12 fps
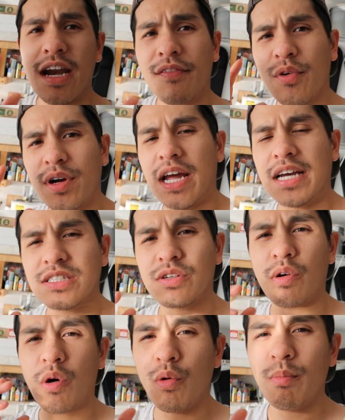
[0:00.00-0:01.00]
Everyone has
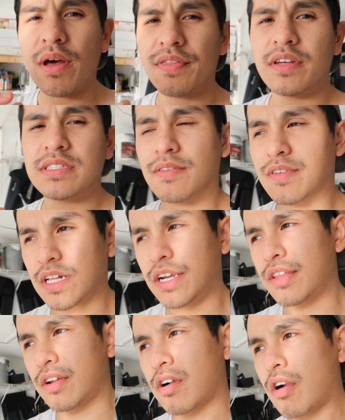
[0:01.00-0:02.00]
their own methods of
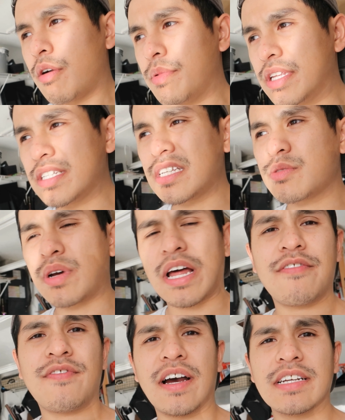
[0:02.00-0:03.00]
cleaning their car, but this is what
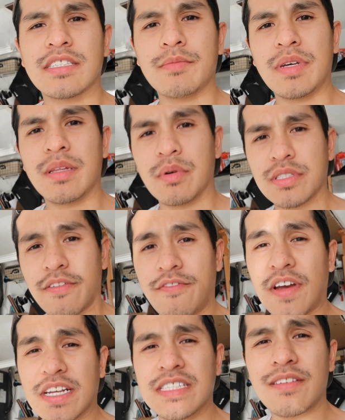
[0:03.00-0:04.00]
I find to be the most
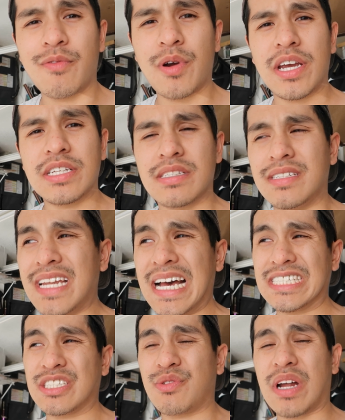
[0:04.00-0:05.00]
effective way to
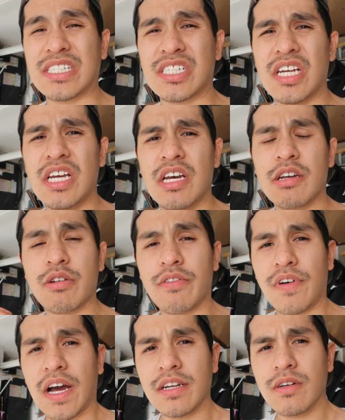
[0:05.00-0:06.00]
not scratch your
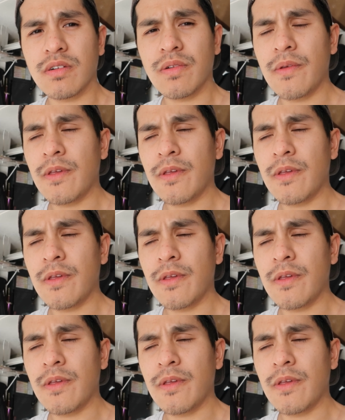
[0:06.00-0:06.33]
vinyl.